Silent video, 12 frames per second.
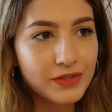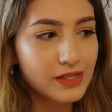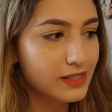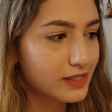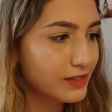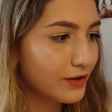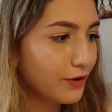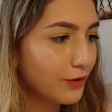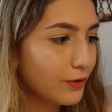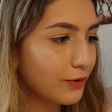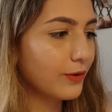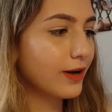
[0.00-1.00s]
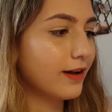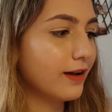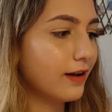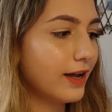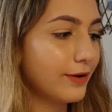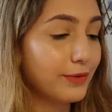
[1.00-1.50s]
So
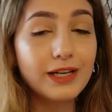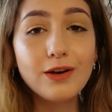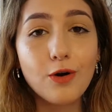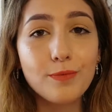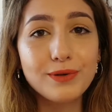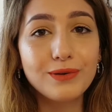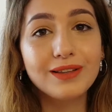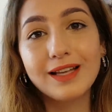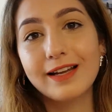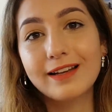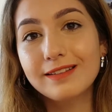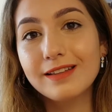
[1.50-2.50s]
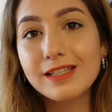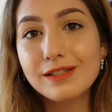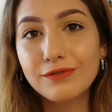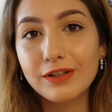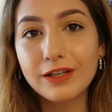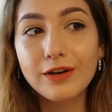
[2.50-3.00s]
I really hope you liked this
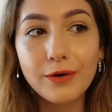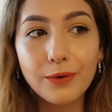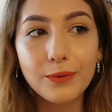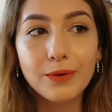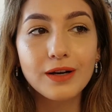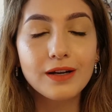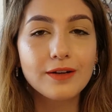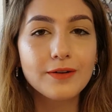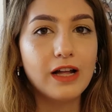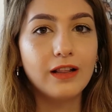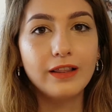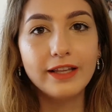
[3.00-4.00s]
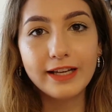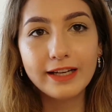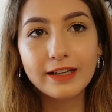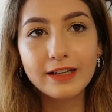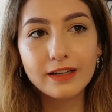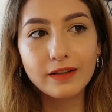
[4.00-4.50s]
video. I'll
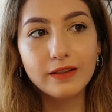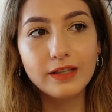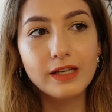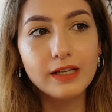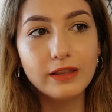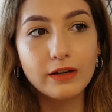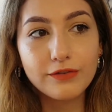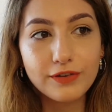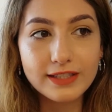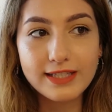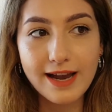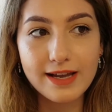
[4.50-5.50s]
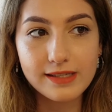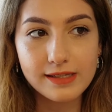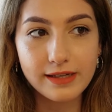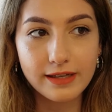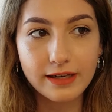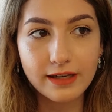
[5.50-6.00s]
link the Look
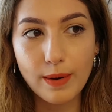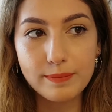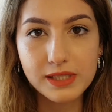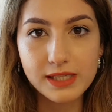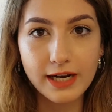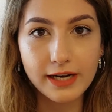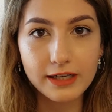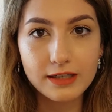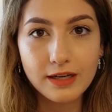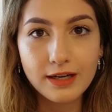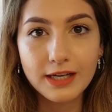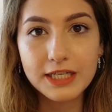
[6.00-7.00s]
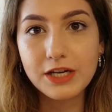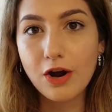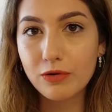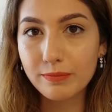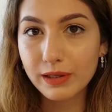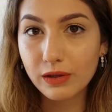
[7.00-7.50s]
Fantastic website
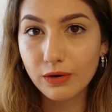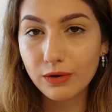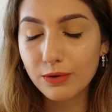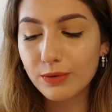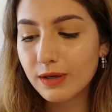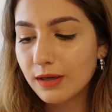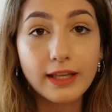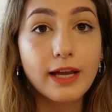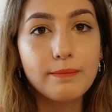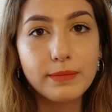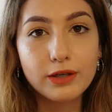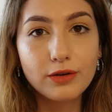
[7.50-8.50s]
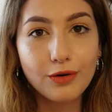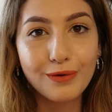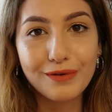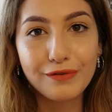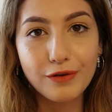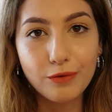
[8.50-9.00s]
down below. Let me know
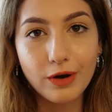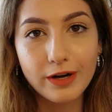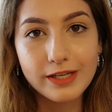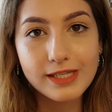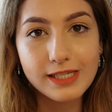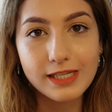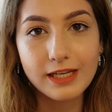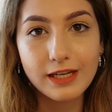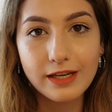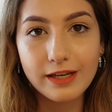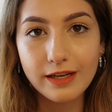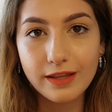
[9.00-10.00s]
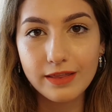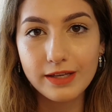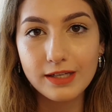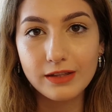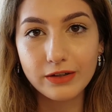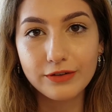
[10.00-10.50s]
if you want to see
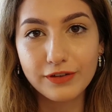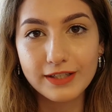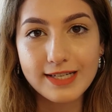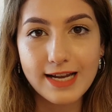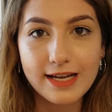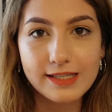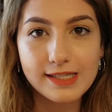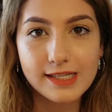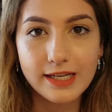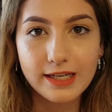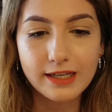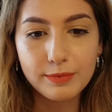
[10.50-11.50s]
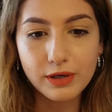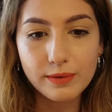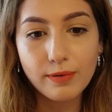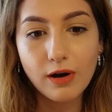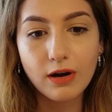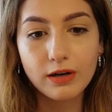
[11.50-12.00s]
the Look Fantastic beauty
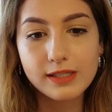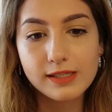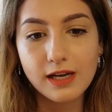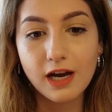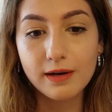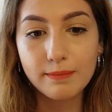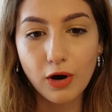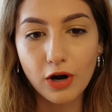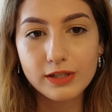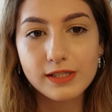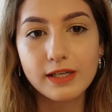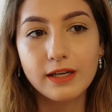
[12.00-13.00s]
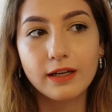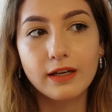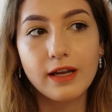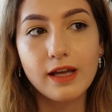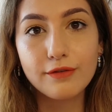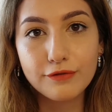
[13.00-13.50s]
box
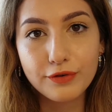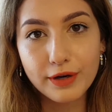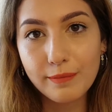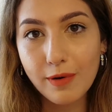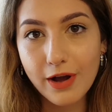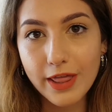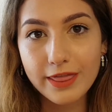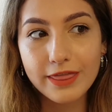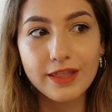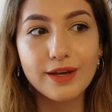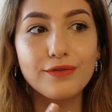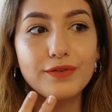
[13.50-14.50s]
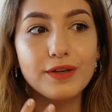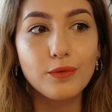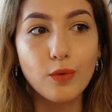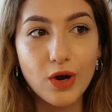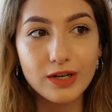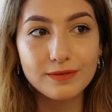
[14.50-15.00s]
unboxing every month, if you
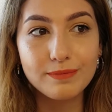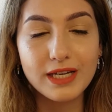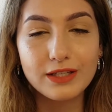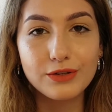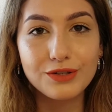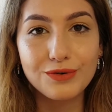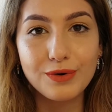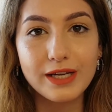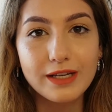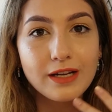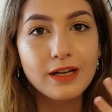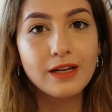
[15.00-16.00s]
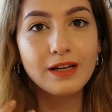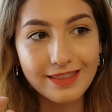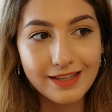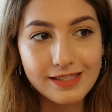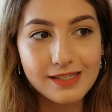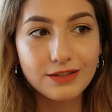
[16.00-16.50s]
want me to do it in
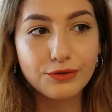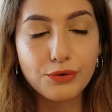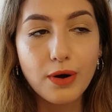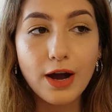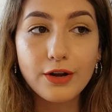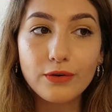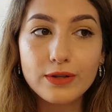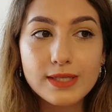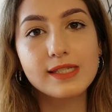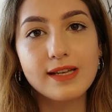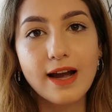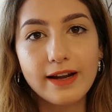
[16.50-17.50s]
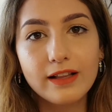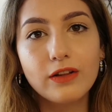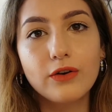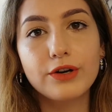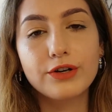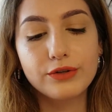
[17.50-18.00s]
this try-on style,
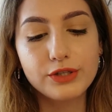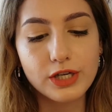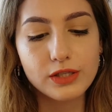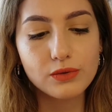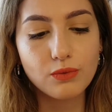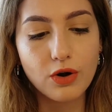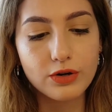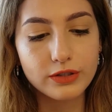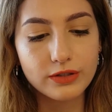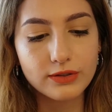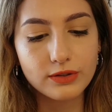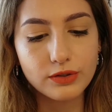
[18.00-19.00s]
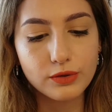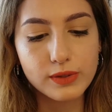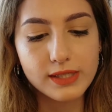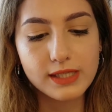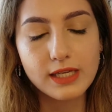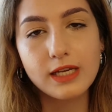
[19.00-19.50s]
or you just want to
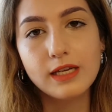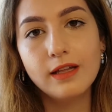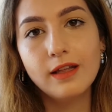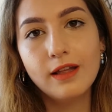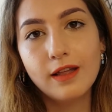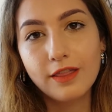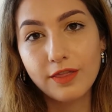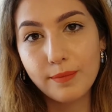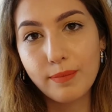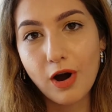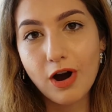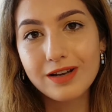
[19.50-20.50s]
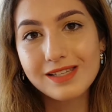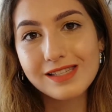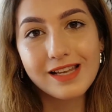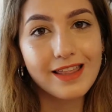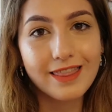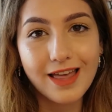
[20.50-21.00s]
see the box
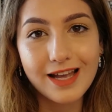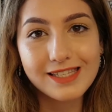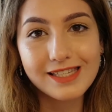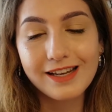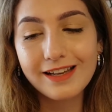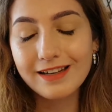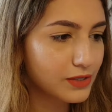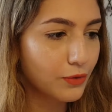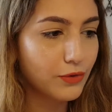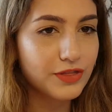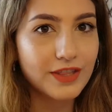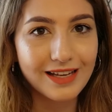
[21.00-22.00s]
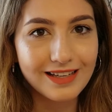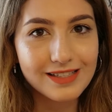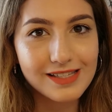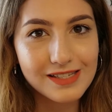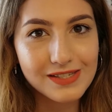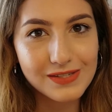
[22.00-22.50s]
and that's it. So
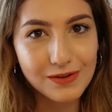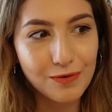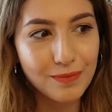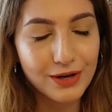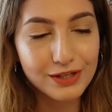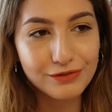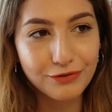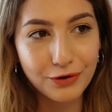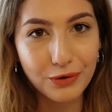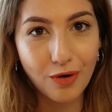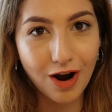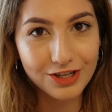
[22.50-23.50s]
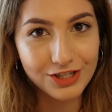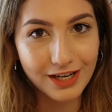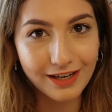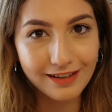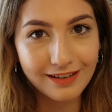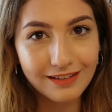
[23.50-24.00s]
thanks so much for
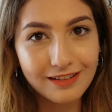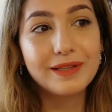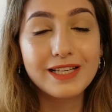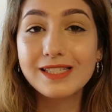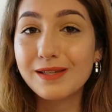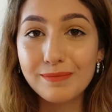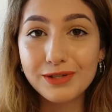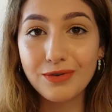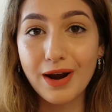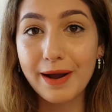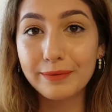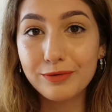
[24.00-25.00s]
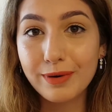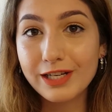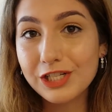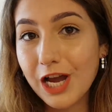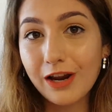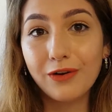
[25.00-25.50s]
watching. Please subscribe to my
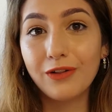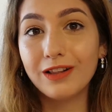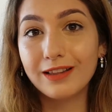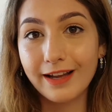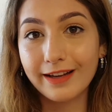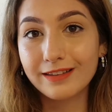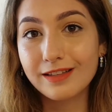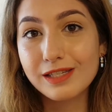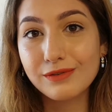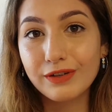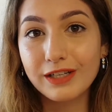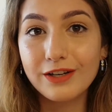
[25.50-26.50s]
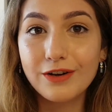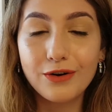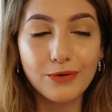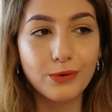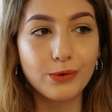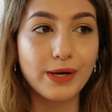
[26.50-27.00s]
channel, like this
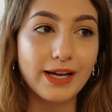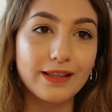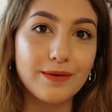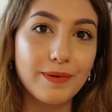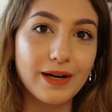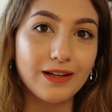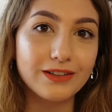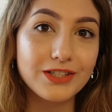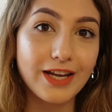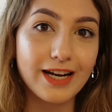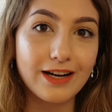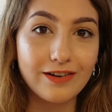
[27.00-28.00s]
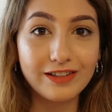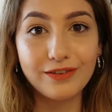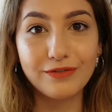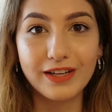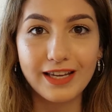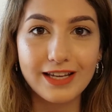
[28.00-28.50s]
video, ring the bell to get a
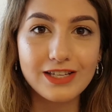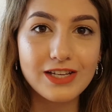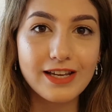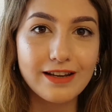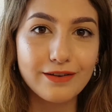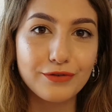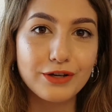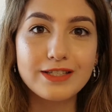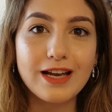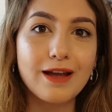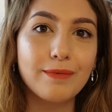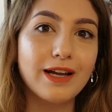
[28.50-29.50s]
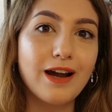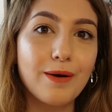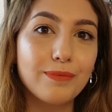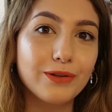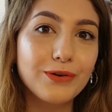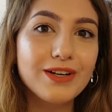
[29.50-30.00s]
notification every time I
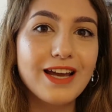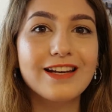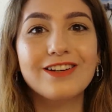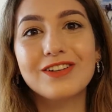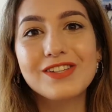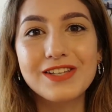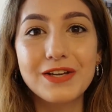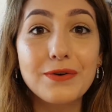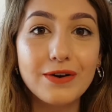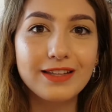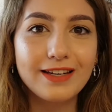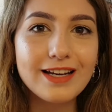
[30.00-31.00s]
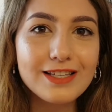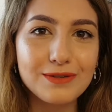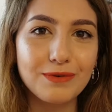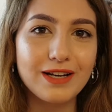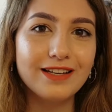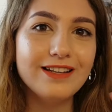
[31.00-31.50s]
upload, and I'll see you on the next
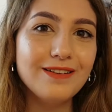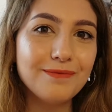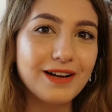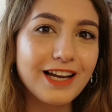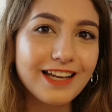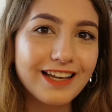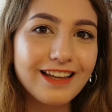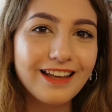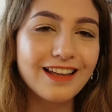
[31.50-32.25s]
one. Bye!